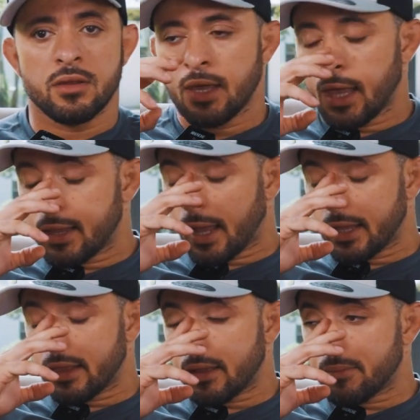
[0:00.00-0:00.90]
and
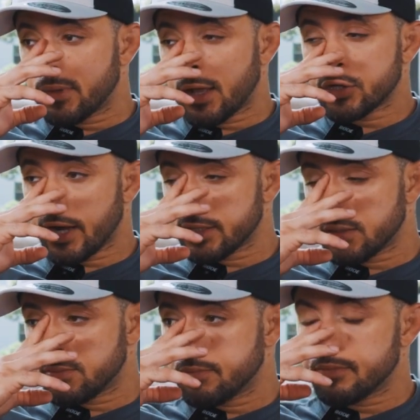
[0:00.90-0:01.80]
I'm not trying
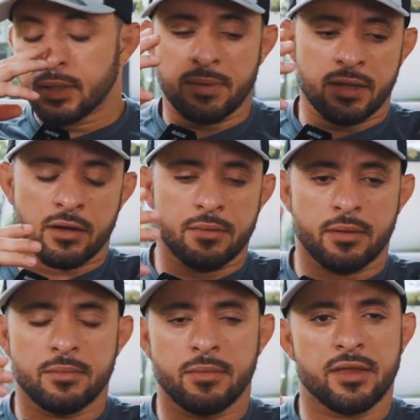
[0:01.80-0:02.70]
to be mean
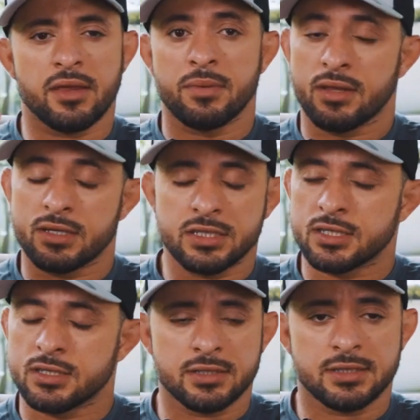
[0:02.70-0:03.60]
or anything, but this
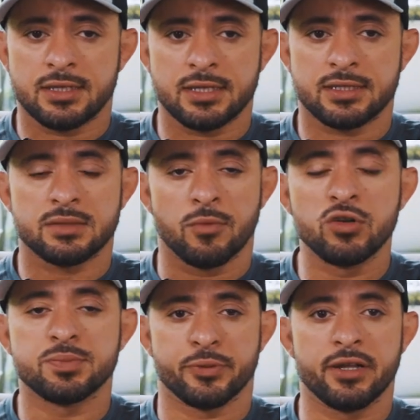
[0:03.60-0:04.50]
is statistics.
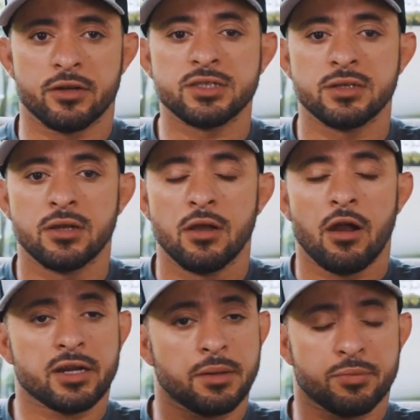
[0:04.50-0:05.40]
Most breeders
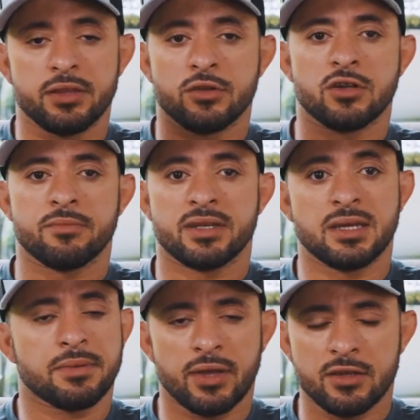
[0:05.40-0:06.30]
are going to breed those Dobermans.
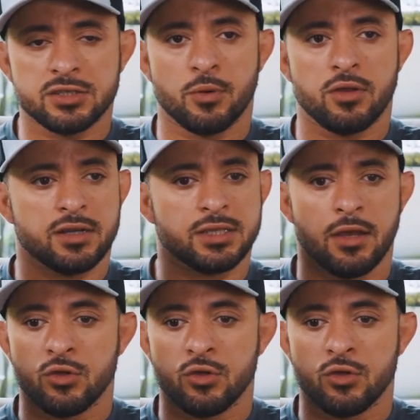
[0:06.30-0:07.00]
Same thing with English Bulldogs.